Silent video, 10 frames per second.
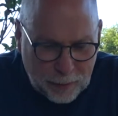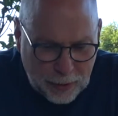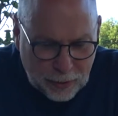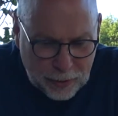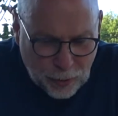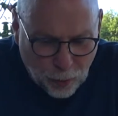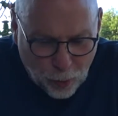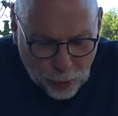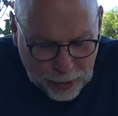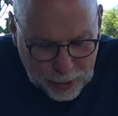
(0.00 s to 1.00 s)
You know, there's a
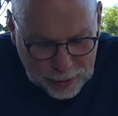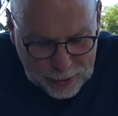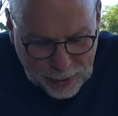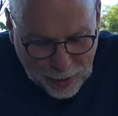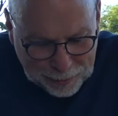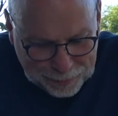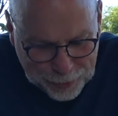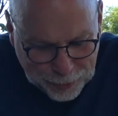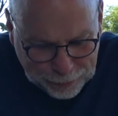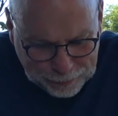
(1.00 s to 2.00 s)
warning in the psalm
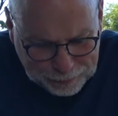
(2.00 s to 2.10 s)
too.